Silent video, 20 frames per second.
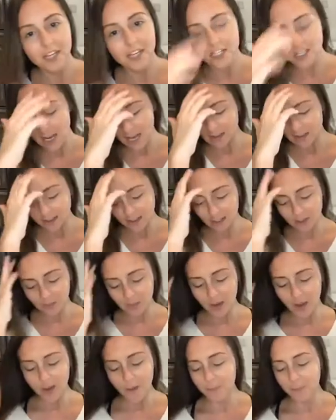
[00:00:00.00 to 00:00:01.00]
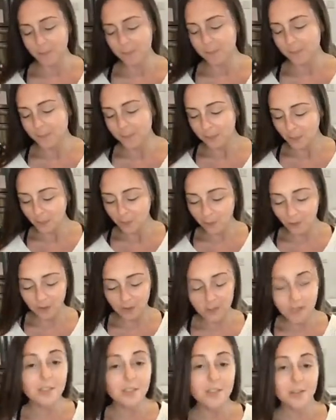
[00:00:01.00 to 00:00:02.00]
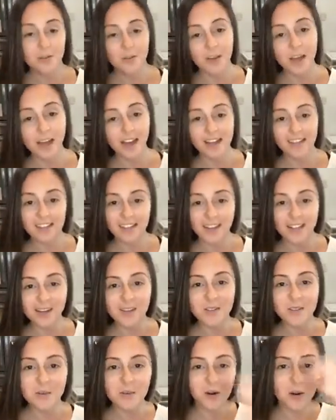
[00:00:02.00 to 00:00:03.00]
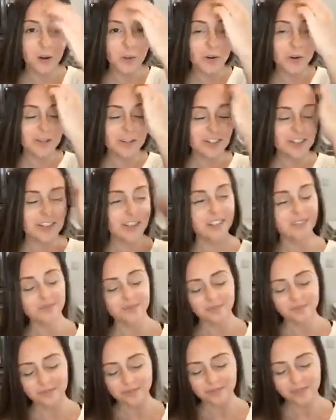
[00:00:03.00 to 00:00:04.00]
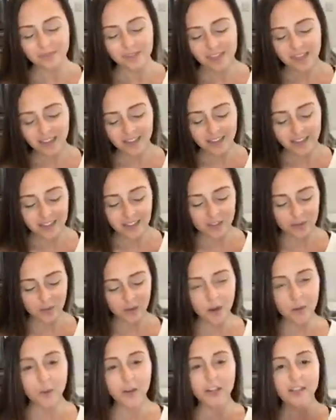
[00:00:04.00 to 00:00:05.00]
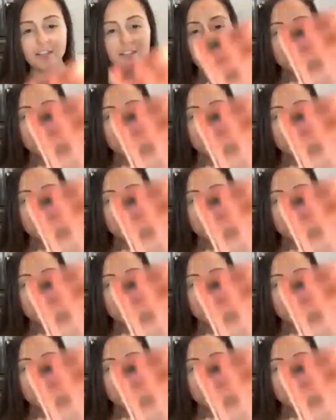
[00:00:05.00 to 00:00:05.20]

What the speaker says: a challenge, but we're to the eyes now, so we're almost done. And this is what I wanted to